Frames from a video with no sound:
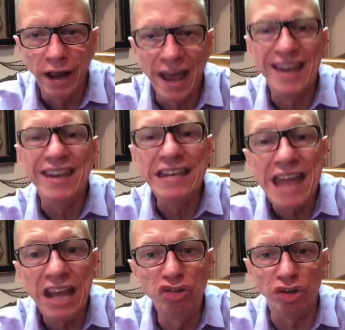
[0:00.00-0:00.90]
And
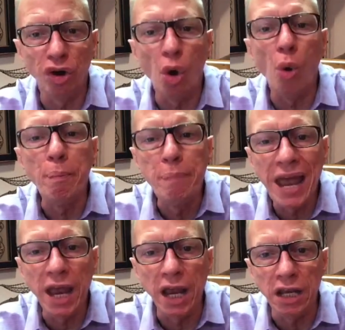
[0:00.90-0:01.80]
nature
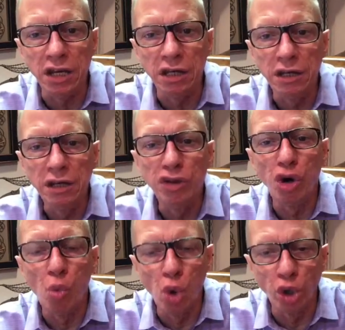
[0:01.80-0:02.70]
obeyed
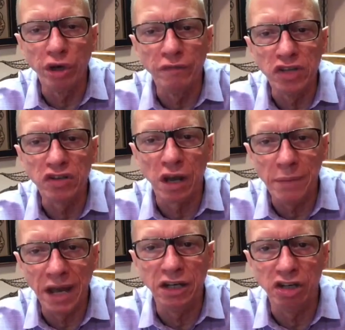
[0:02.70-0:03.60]
the word of this
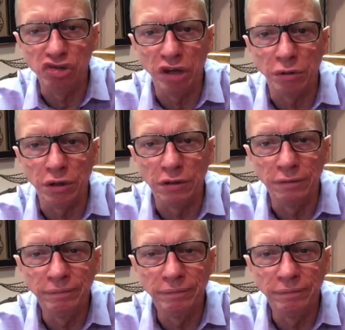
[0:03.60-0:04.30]
commanding general.